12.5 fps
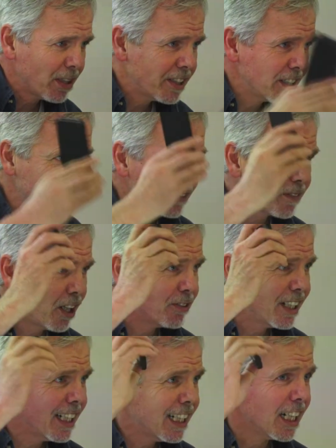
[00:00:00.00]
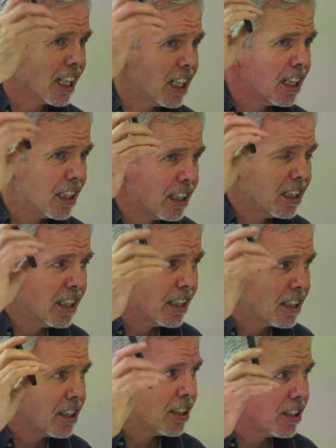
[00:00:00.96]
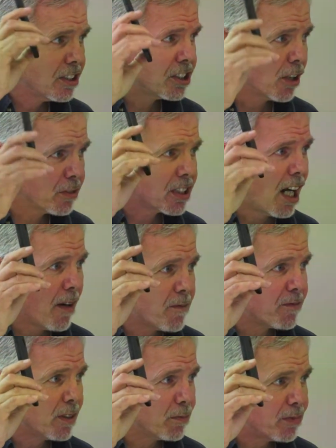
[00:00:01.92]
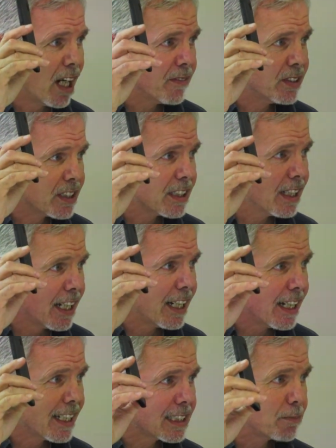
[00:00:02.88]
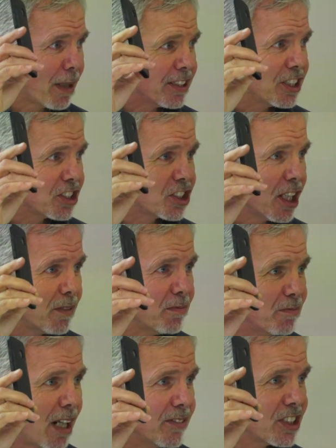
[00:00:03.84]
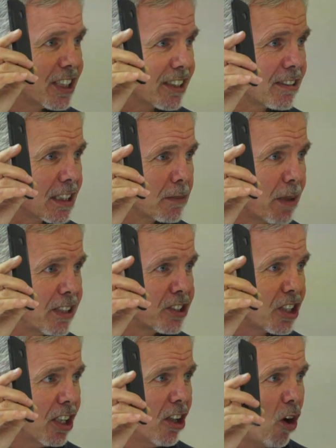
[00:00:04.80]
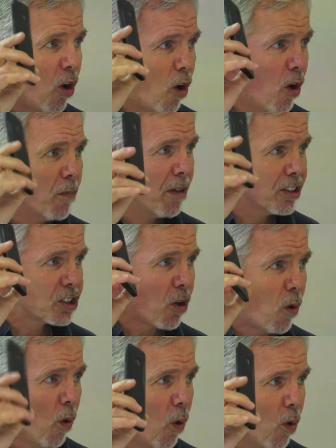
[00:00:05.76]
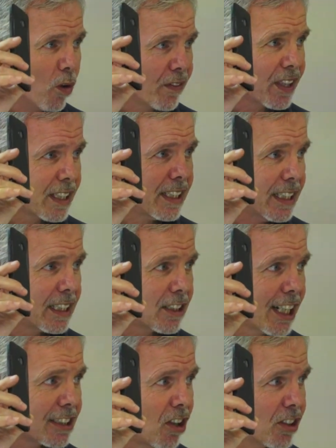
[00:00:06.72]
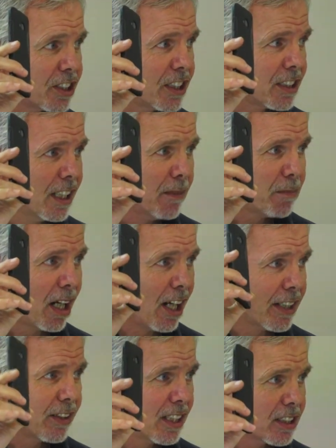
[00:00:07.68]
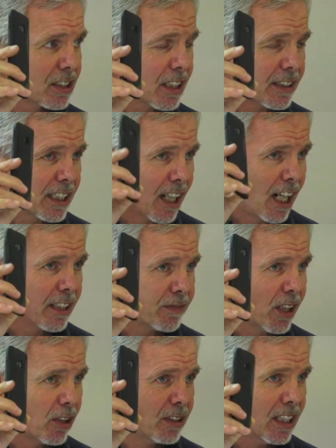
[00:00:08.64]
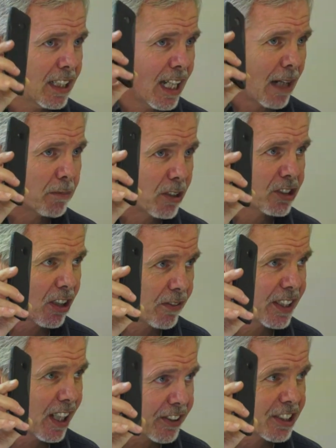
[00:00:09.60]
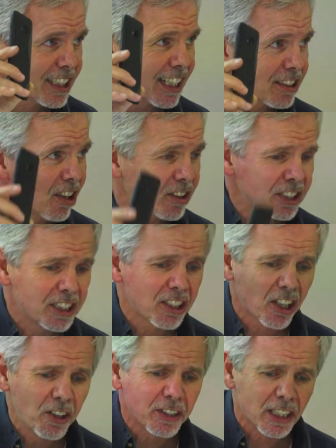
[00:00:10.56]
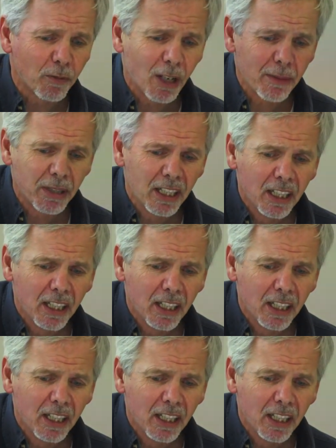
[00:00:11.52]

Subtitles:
in this phone here, don't come from private expenditure, private sector expenditure. Almost all of the key technologies behind this and the iPhone and most of the other technologies, including the web,